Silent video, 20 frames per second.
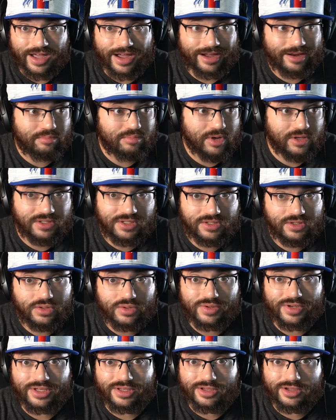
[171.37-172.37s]
9 months
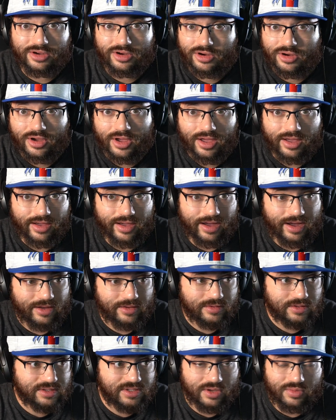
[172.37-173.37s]
to a year
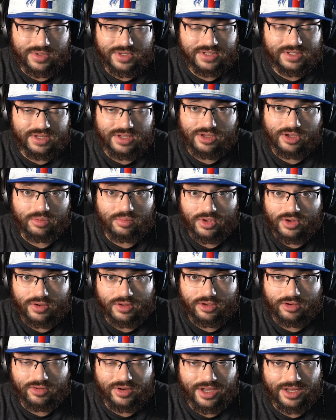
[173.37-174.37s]
till we see
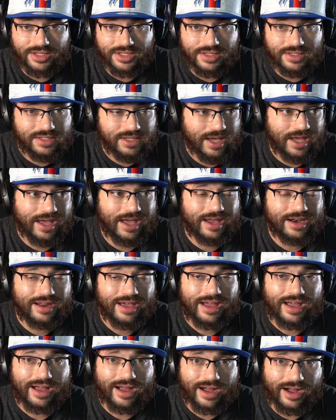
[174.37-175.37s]
community creations
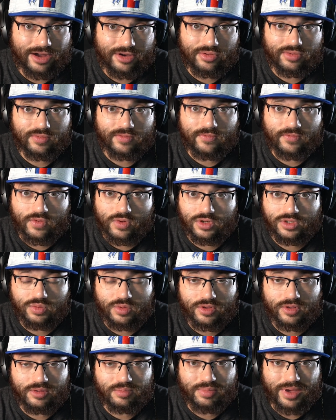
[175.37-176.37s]
and how
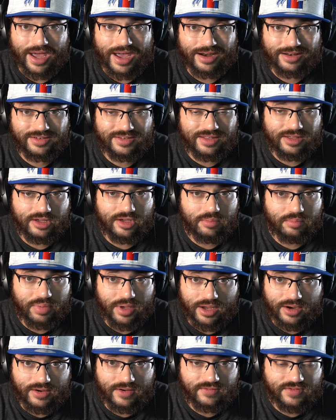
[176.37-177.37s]
Forge will impact the
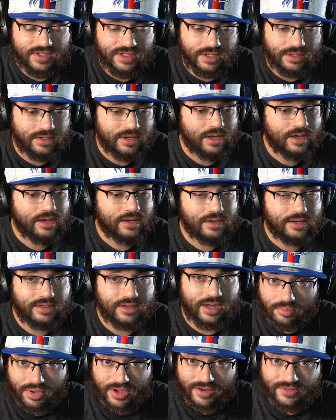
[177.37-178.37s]
competitive scene.
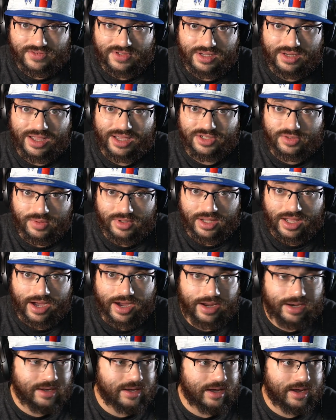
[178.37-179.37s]
The competitive scene has
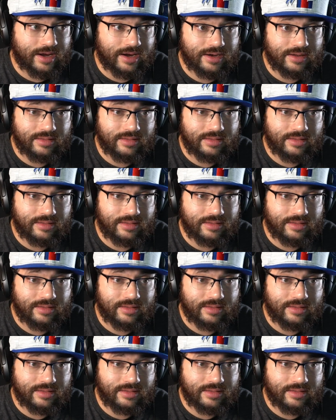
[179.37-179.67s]
relied